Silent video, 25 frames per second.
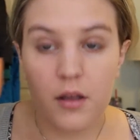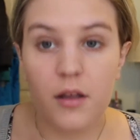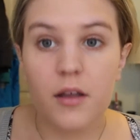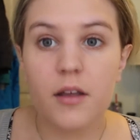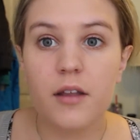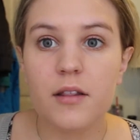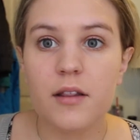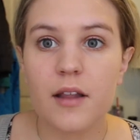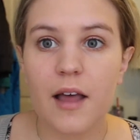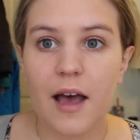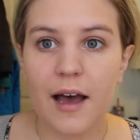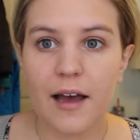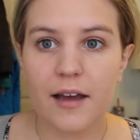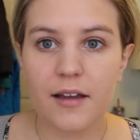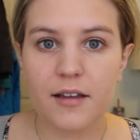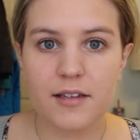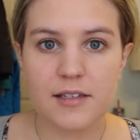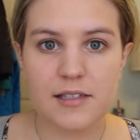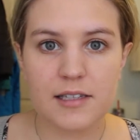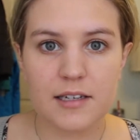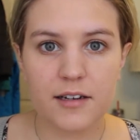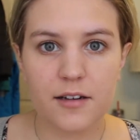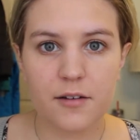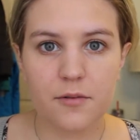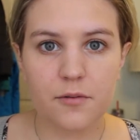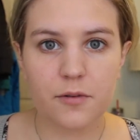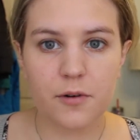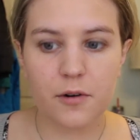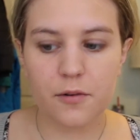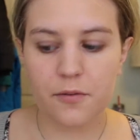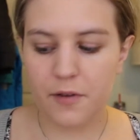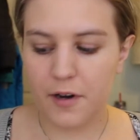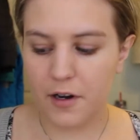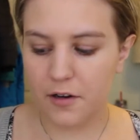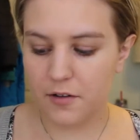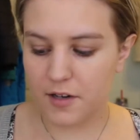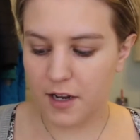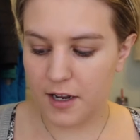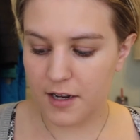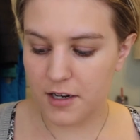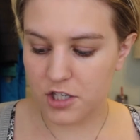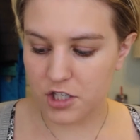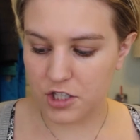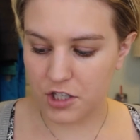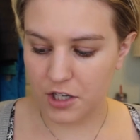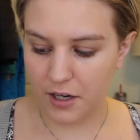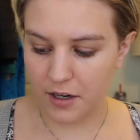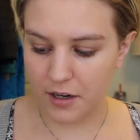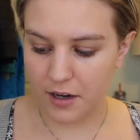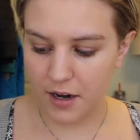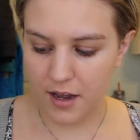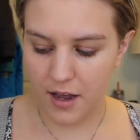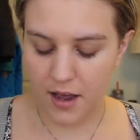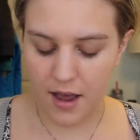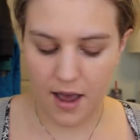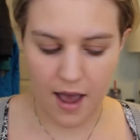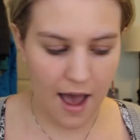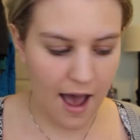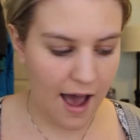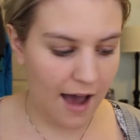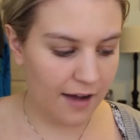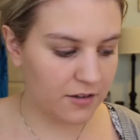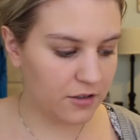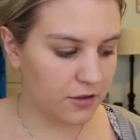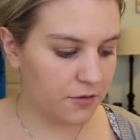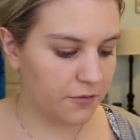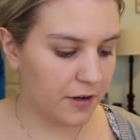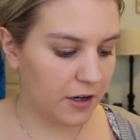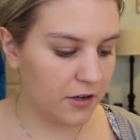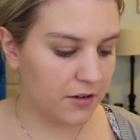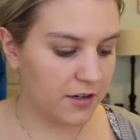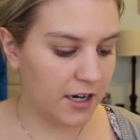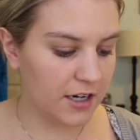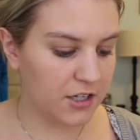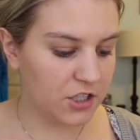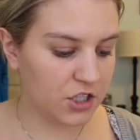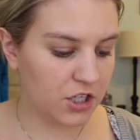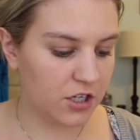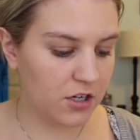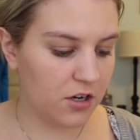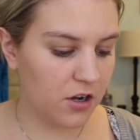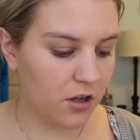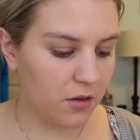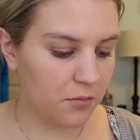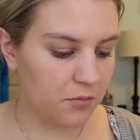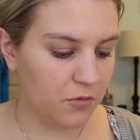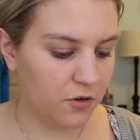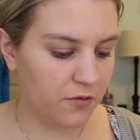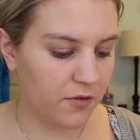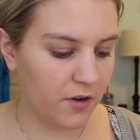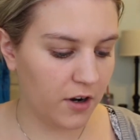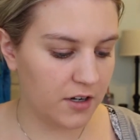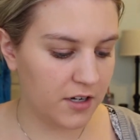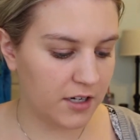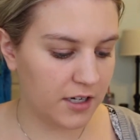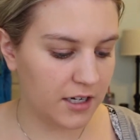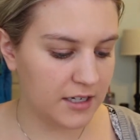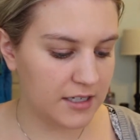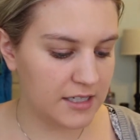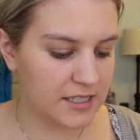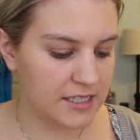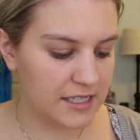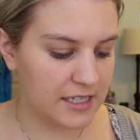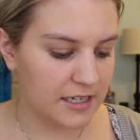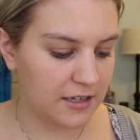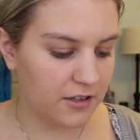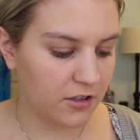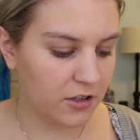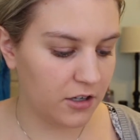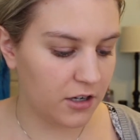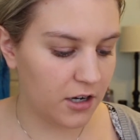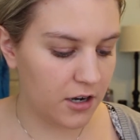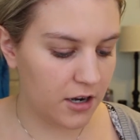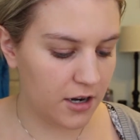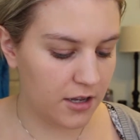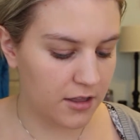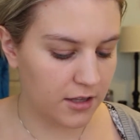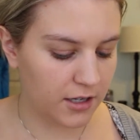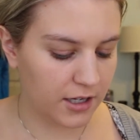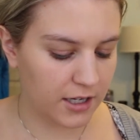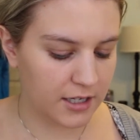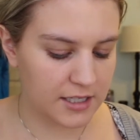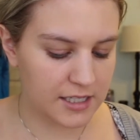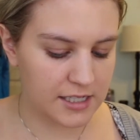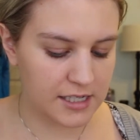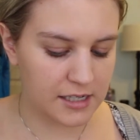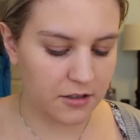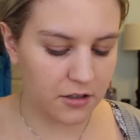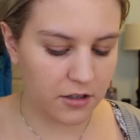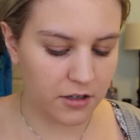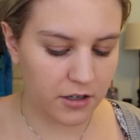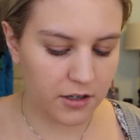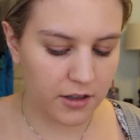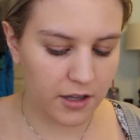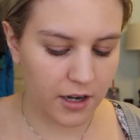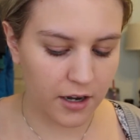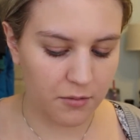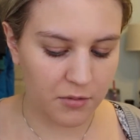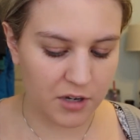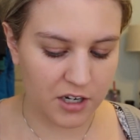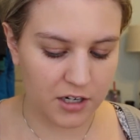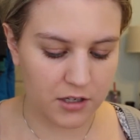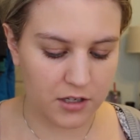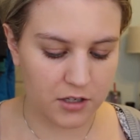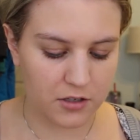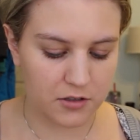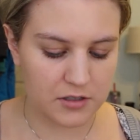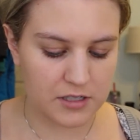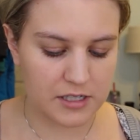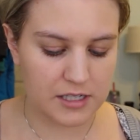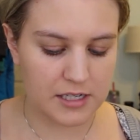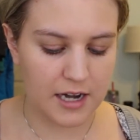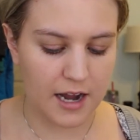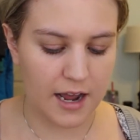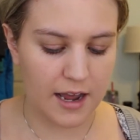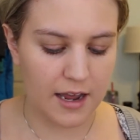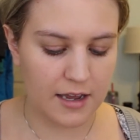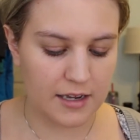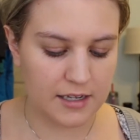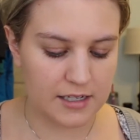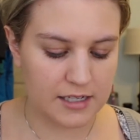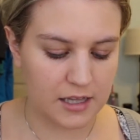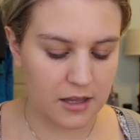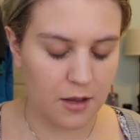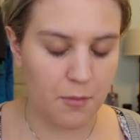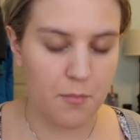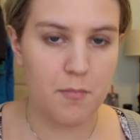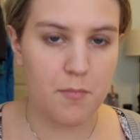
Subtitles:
And that is it for foundation. After foundation, I'll move on to concealer. And the concealer that I'm going to use today is the